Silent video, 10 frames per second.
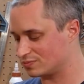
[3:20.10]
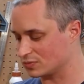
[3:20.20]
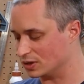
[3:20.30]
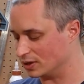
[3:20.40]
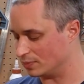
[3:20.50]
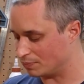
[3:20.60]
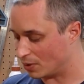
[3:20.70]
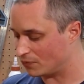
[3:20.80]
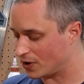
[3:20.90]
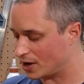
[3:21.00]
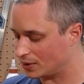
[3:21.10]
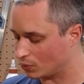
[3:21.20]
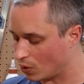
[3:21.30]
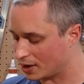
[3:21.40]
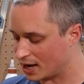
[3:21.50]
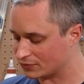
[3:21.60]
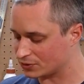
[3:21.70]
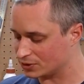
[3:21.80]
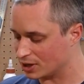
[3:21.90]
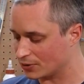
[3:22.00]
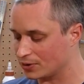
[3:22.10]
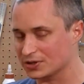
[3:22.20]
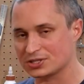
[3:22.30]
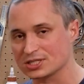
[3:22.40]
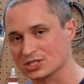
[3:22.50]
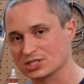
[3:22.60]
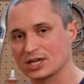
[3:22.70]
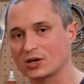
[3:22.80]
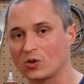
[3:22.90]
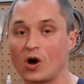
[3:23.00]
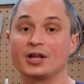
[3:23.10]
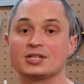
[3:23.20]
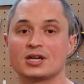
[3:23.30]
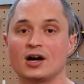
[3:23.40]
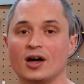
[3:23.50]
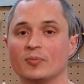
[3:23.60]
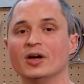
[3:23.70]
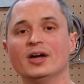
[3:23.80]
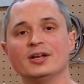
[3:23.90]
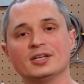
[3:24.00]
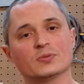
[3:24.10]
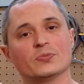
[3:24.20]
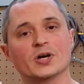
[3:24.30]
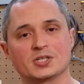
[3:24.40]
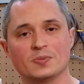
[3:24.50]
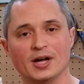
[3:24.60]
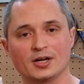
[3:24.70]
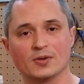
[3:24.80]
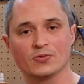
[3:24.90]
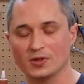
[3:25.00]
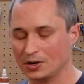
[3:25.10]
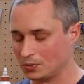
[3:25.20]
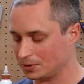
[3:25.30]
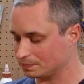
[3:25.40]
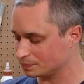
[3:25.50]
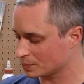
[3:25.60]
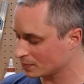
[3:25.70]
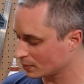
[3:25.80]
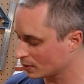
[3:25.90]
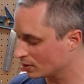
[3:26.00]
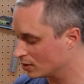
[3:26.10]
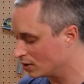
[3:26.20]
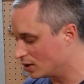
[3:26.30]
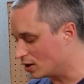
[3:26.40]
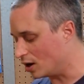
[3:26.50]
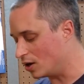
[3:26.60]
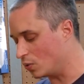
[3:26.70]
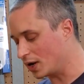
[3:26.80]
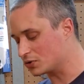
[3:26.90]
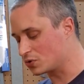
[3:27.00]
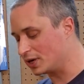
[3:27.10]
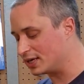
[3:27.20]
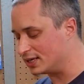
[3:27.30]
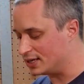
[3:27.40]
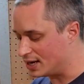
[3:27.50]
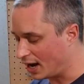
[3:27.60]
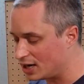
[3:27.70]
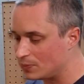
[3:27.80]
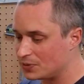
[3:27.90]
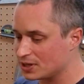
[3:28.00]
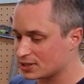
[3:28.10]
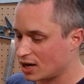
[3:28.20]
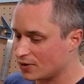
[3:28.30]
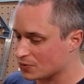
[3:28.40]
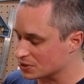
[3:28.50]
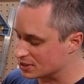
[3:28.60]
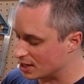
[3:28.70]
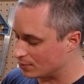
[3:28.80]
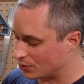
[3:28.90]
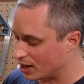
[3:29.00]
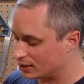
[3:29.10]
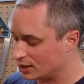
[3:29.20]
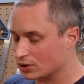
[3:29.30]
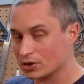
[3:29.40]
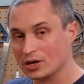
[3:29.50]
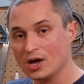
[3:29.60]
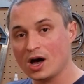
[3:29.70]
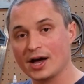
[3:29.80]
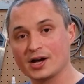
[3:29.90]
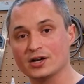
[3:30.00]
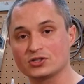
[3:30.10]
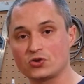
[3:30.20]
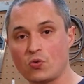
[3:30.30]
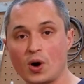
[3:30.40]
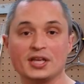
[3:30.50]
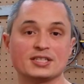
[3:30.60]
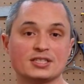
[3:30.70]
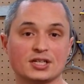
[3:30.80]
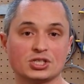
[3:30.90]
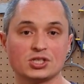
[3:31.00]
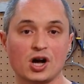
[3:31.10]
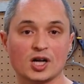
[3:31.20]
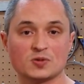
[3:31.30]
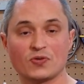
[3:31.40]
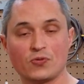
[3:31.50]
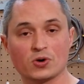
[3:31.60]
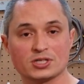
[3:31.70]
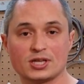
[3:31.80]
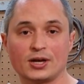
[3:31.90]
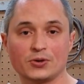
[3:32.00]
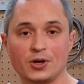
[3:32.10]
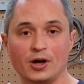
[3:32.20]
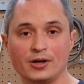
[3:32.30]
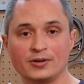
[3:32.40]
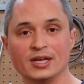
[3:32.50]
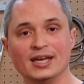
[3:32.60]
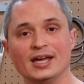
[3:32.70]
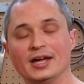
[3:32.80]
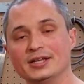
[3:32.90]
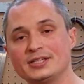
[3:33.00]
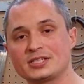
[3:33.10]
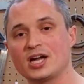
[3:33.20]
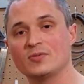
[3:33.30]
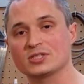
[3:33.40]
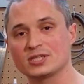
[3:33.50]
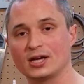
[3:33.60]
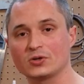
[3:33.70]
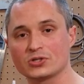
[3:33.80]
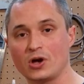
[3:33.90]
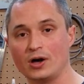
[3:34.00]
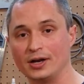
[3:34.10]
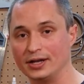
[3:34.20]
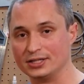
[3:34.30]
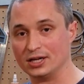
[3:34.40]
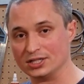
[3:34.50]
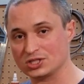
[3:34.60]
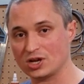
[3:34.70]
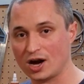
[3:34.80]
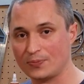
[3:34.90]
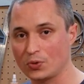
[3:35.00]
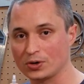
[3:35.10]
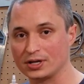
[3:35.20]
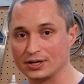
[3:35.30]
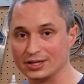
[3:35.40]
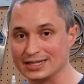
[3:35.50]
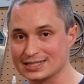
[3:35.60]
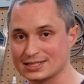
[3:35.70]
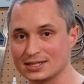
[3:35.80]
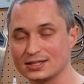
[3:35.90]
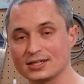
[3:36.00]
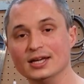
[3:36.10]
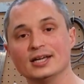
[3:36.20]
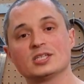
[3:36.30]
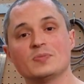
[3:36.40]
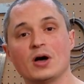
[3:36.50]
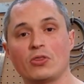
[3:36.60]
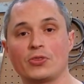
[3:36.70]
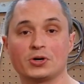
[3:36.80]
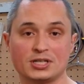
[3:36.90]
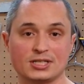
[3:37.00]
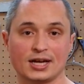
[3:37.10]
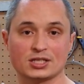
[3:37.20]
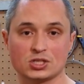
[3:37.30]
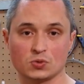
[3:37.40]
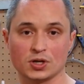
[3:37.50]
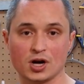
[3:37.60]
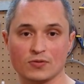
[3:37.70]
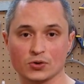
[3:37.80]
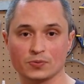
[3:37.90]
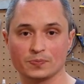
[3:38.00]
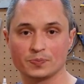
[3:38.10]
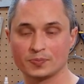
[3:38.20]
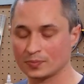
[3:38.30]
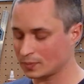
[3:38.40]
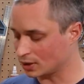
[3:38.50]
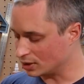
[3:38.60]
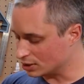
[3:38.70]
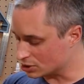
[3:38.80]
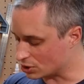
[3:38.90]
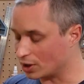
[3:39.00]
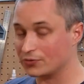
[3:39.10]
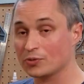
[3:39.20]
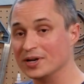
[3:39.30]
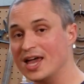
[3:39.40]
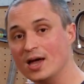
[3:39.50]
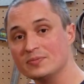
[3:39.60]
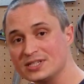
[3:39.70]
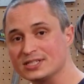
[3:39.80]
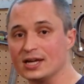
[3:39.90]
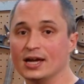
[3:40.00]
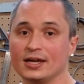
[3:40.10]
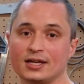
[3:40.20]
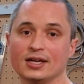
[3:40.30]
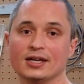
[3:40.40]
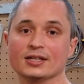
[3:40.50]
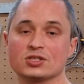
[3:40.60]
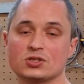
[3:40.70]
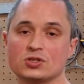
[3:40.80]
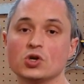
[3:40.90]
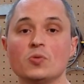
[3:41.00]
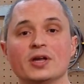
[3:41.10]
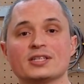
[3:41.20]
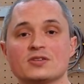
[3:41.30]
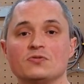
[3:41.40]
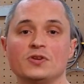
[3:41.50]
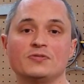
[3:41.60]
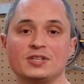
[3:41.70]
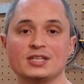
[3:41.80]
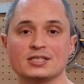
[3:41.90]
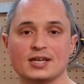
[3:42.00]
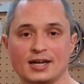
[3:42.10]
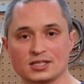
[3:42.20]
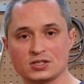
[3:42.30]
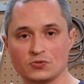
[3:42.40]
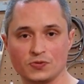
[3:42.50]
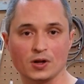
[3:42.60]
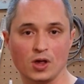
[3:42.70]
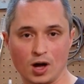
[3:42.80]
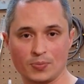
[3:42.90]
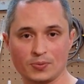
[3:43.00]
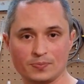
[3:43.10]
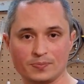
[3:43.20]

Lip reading: bump firing one after the other, and this didn't cycle on in time to get the pressure back up for that one. When I was running it at 90 PSI for the same brad nailer, I got 26 shots before it cycled on. And each time it cycles on and I stop working and let it sit, it's about 30 seconds to recover. Starting from an empty tank, it's 2 minutes and 15 seconds to fill up.